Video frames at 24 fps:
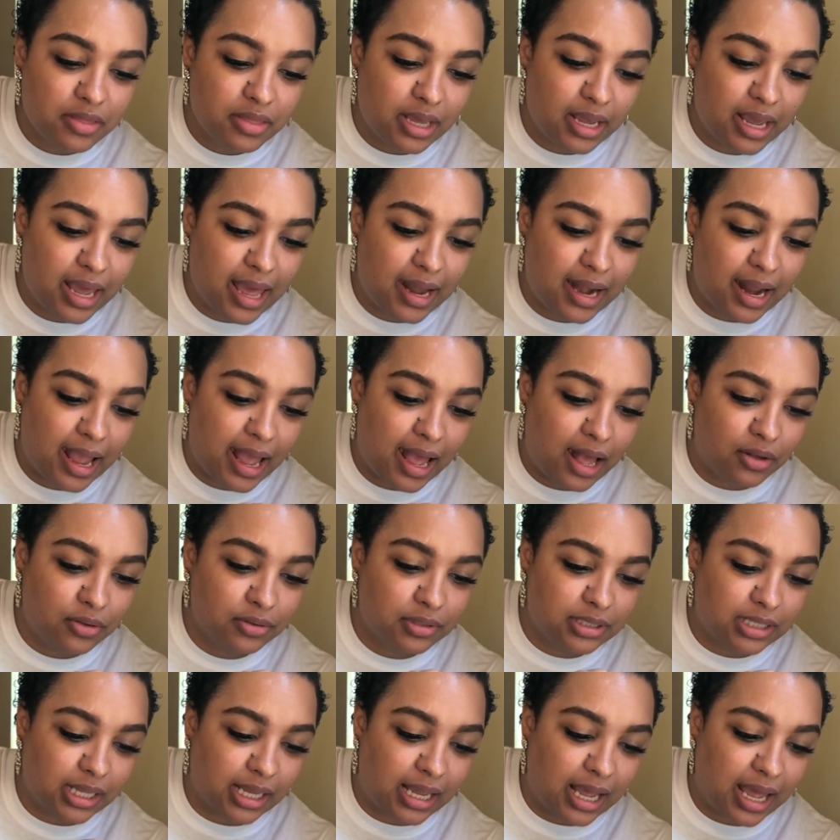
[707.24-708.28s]
They had a
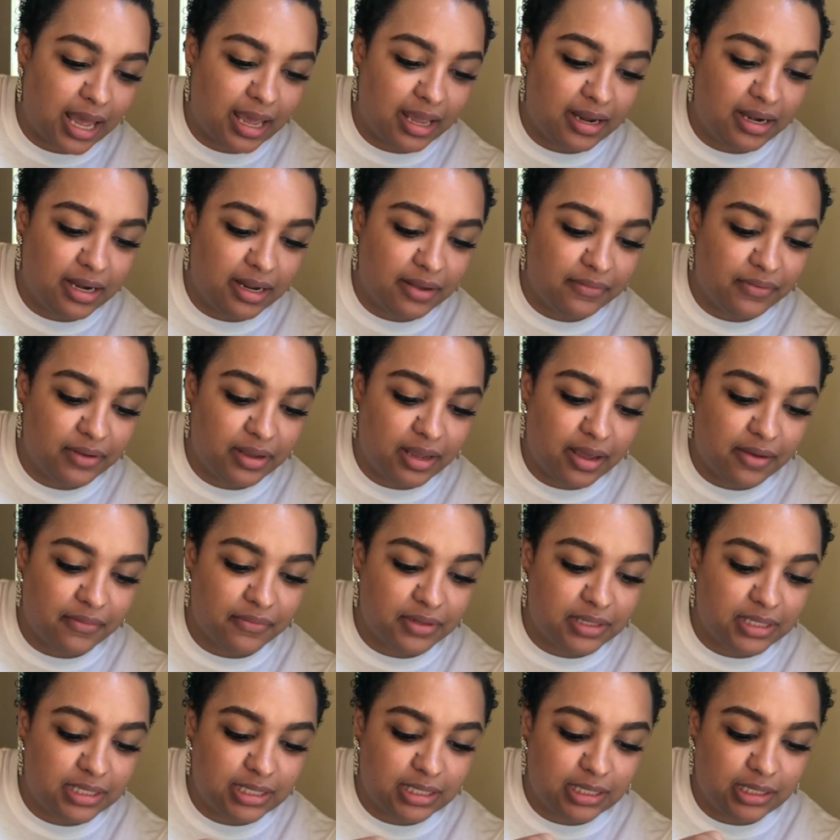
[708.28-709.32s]
house like I had never
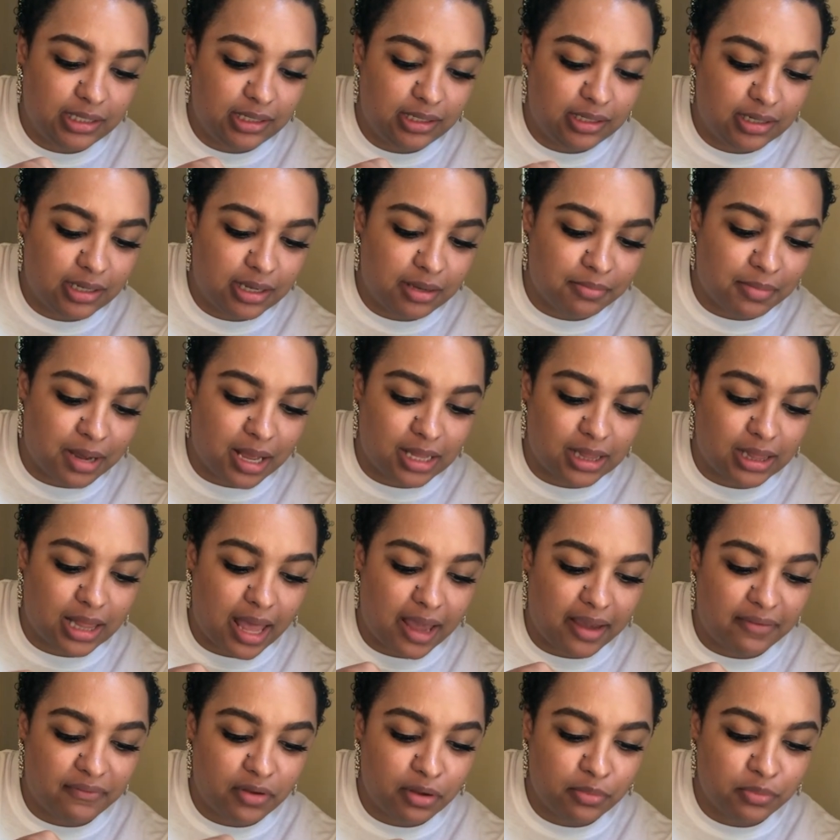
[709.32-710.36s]
ever seen in my
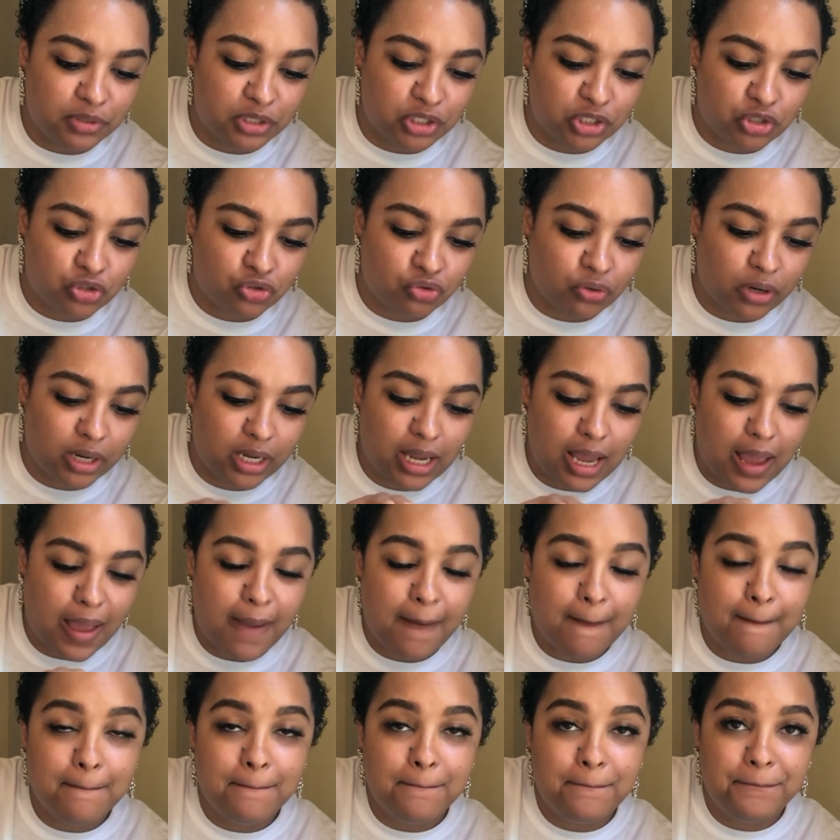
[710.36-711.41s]
life. It was straight
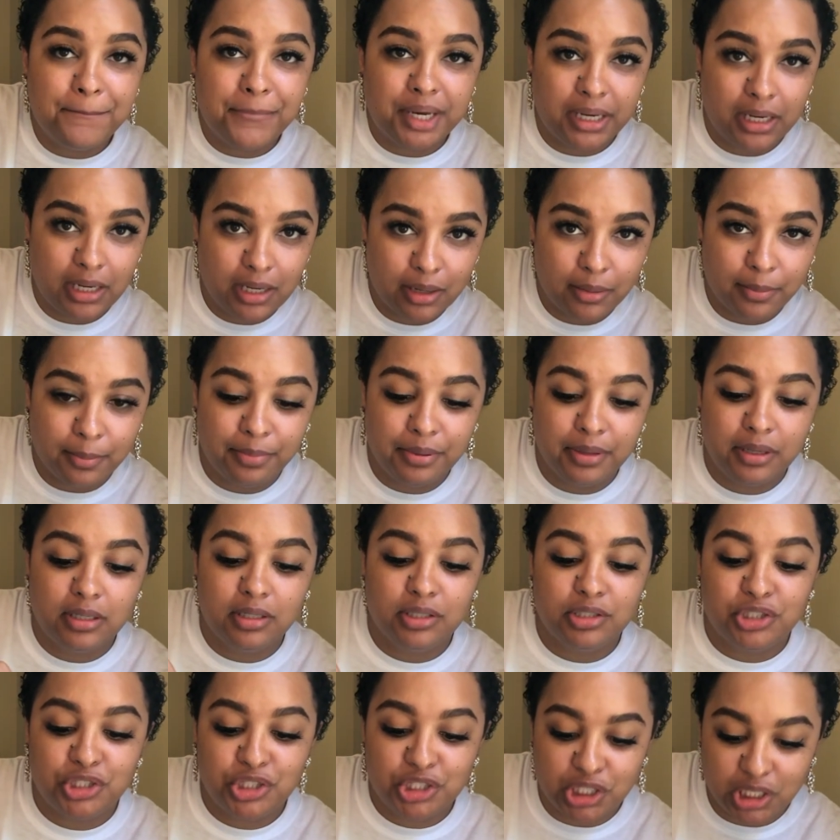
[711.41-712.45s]
pimp.
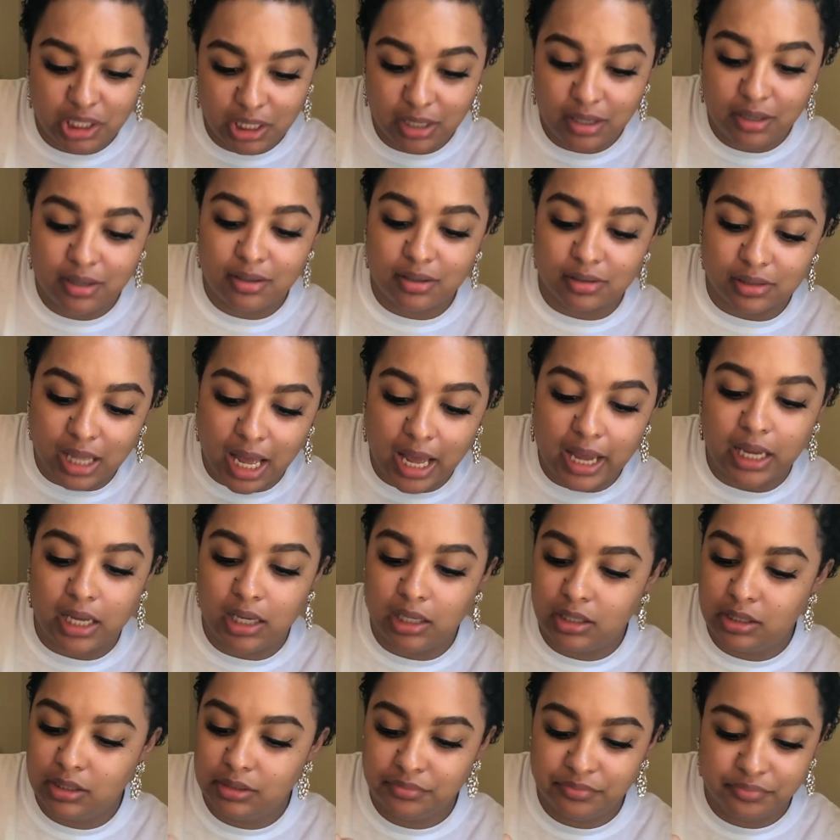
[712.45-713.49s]

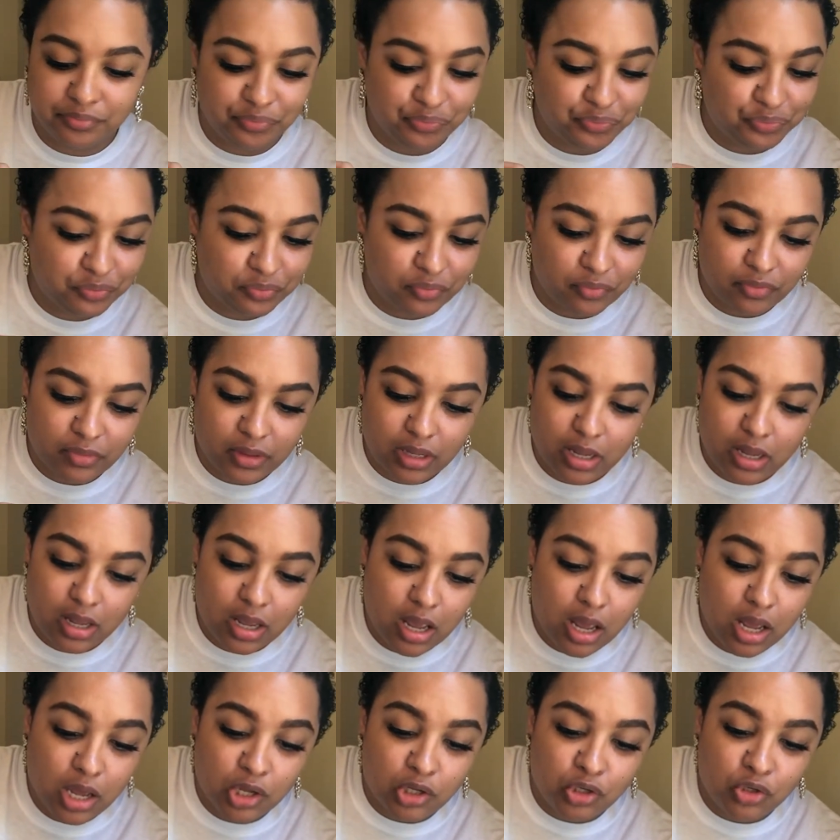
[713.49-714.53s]
Like,
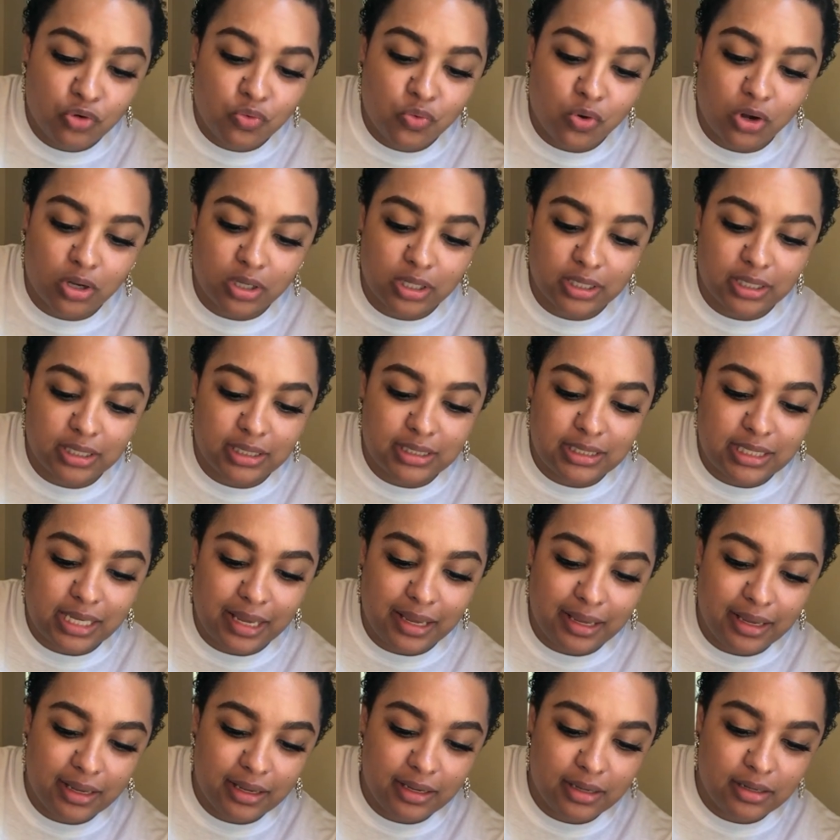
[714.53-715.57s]
you walk into
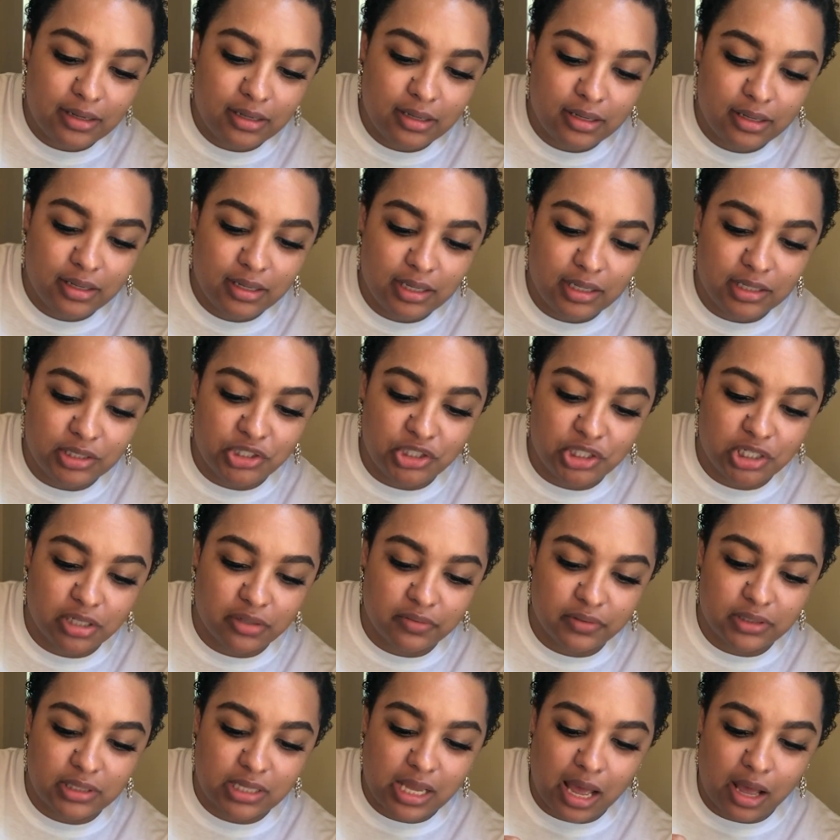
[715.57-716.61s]
Ted and
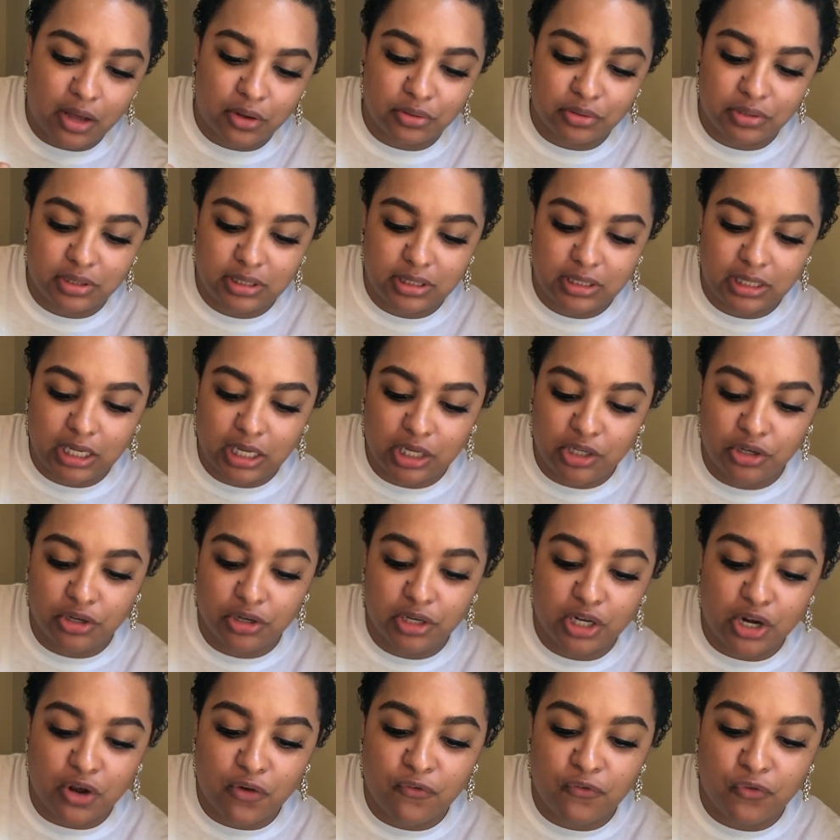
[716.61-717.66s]
Jerry's house and you're
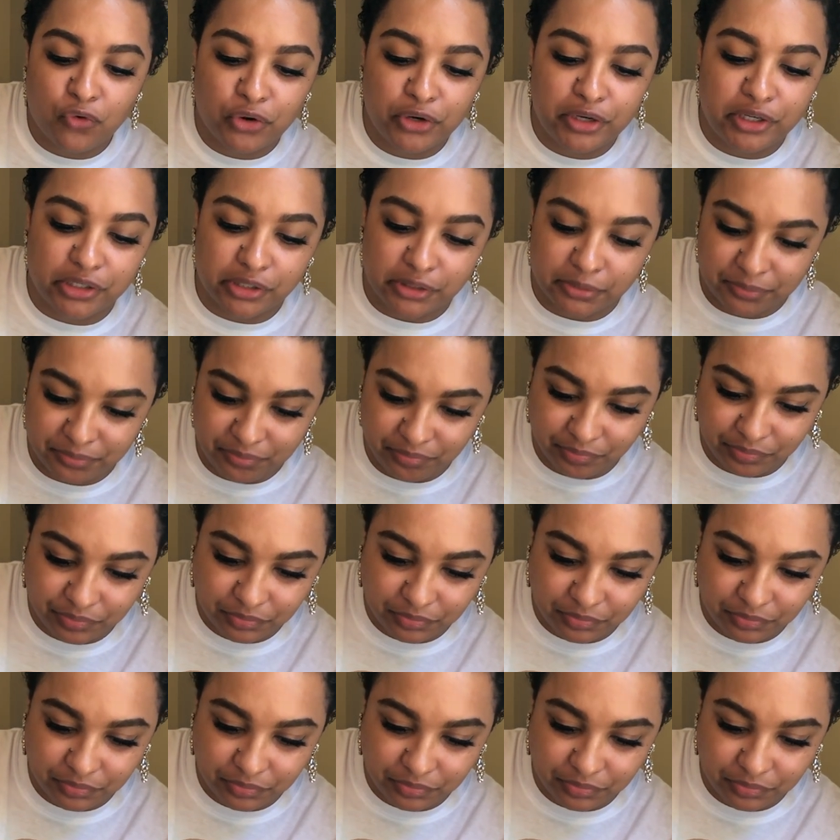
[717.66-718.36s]
in a foyer.